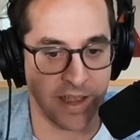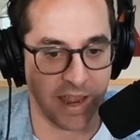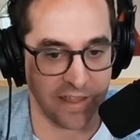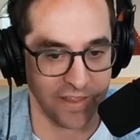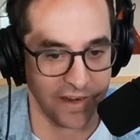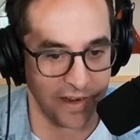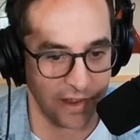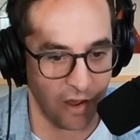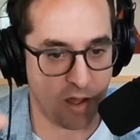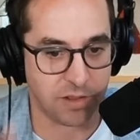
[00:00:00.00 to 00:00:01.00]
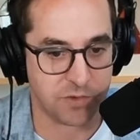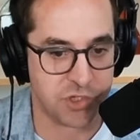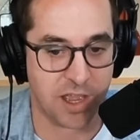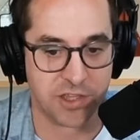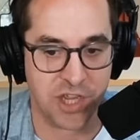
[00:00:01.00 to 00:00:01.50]
And then all of
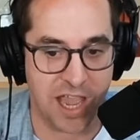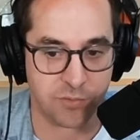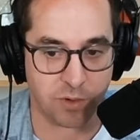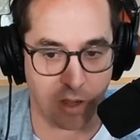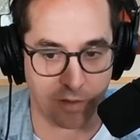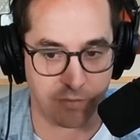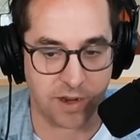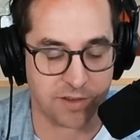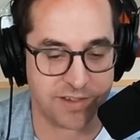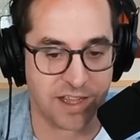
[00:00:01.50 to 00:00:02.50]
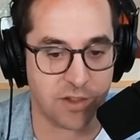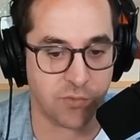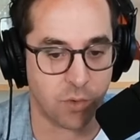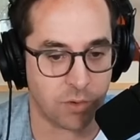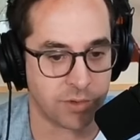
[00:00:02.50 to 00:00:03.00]
Jack's world, all of Frank Costello's
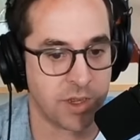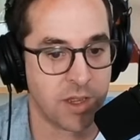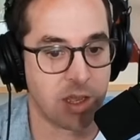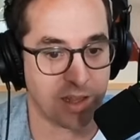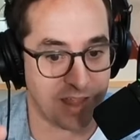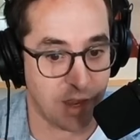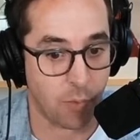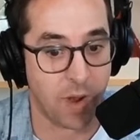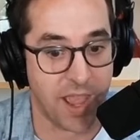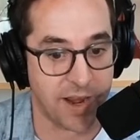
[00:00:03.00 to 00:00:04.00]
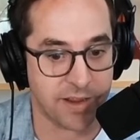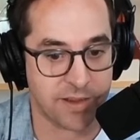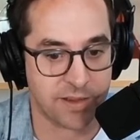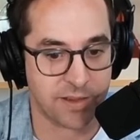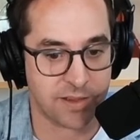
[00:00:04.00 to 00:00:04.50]
world, a lot of red.
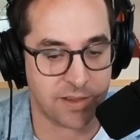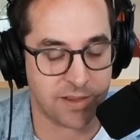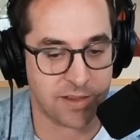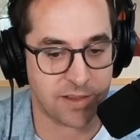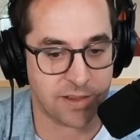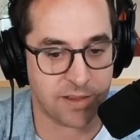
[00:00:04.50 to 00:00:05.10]
He's the devil.